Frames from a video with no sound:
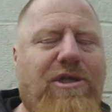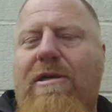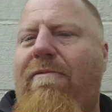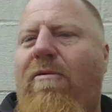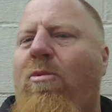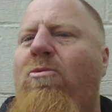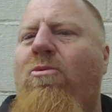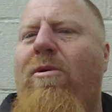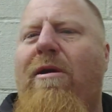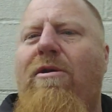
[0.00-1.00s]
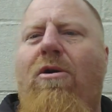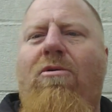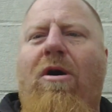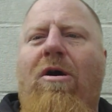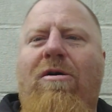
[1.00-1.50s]
just from what I
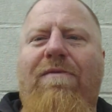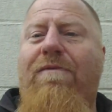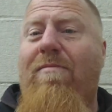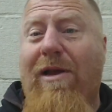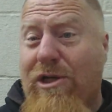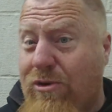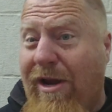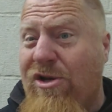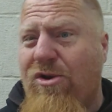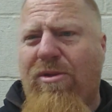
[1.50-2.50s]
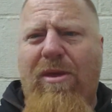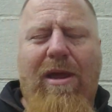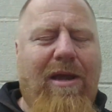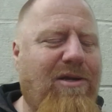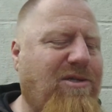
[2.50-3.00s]
know on from like Stranger
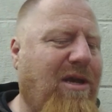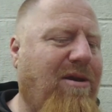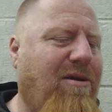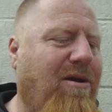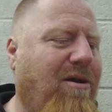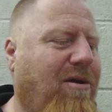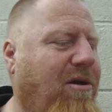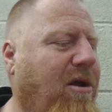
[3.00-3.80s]
Things and uh,